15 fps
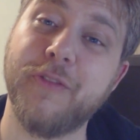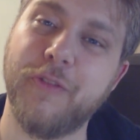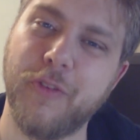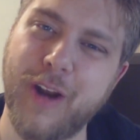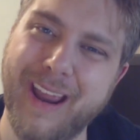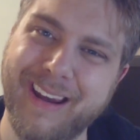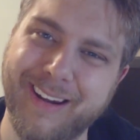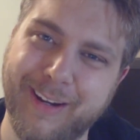
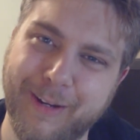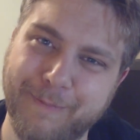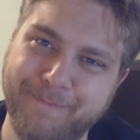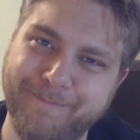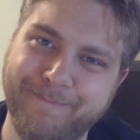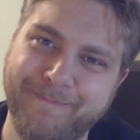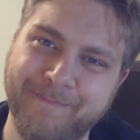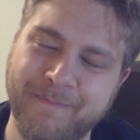Frank?"
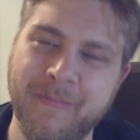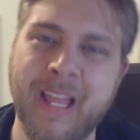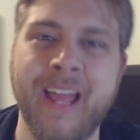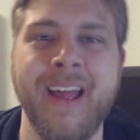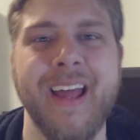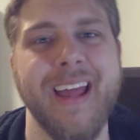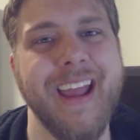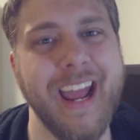
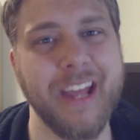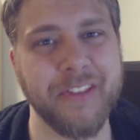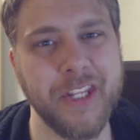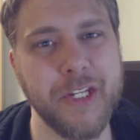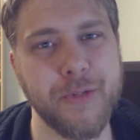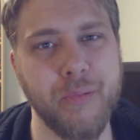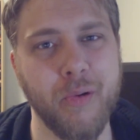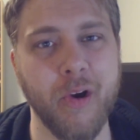At
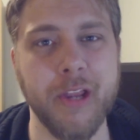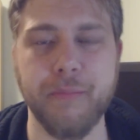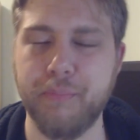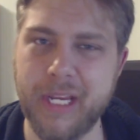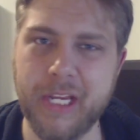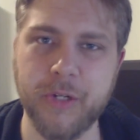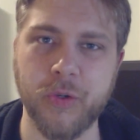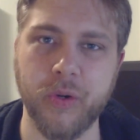this point,
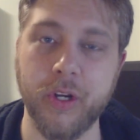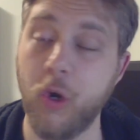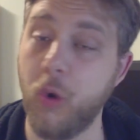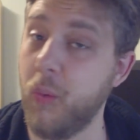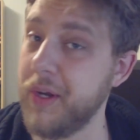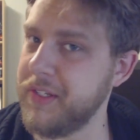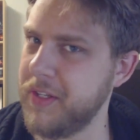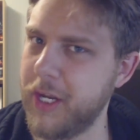Petrie, who
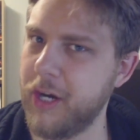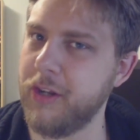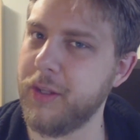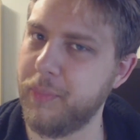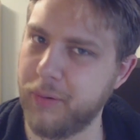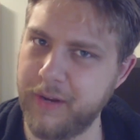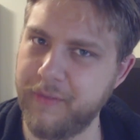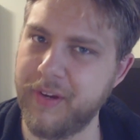wasn't there in the
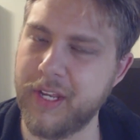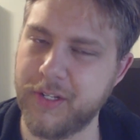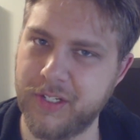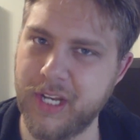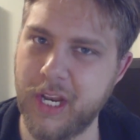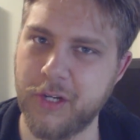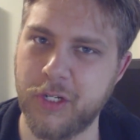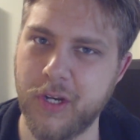previous
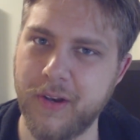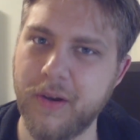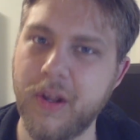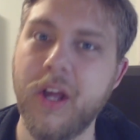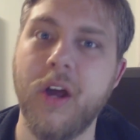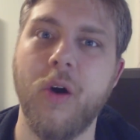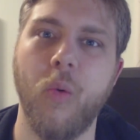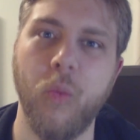session,
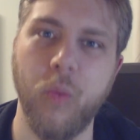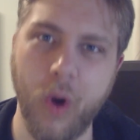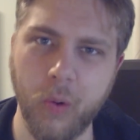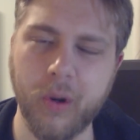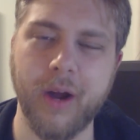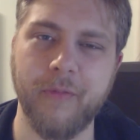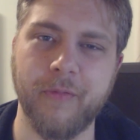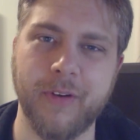
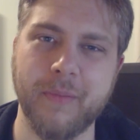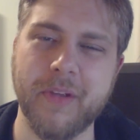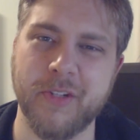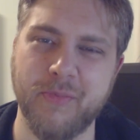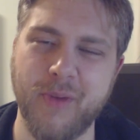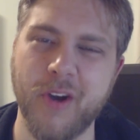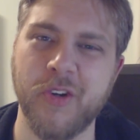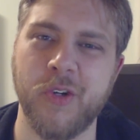woke up from
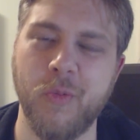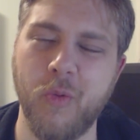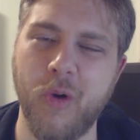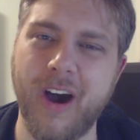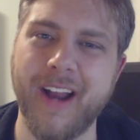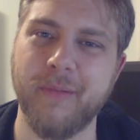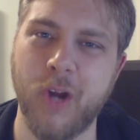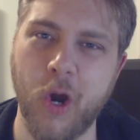his mushroom
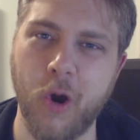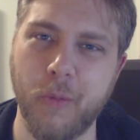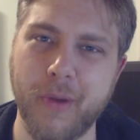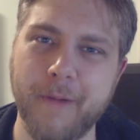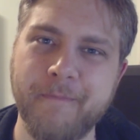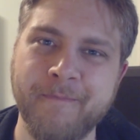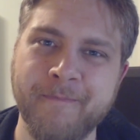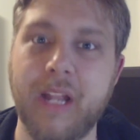wine
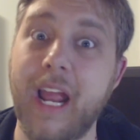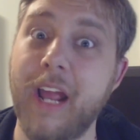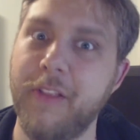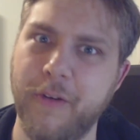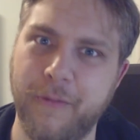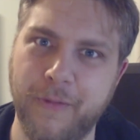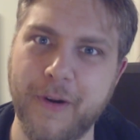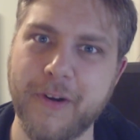coma, and
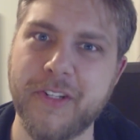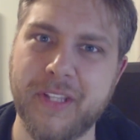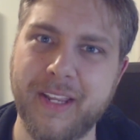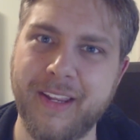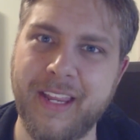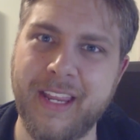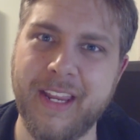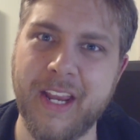the first
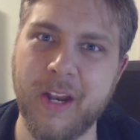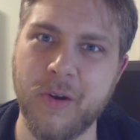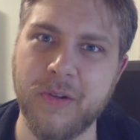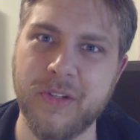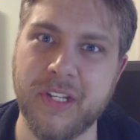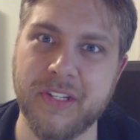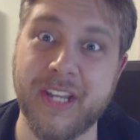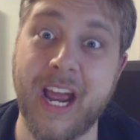thing he
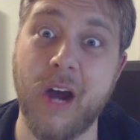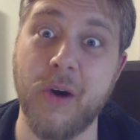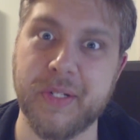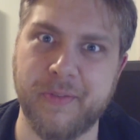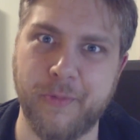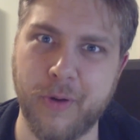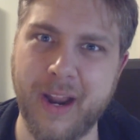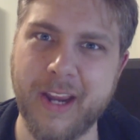hears is,
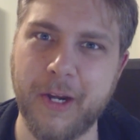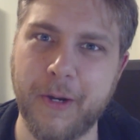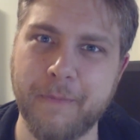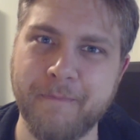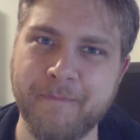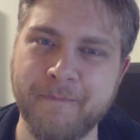"How's Frank?"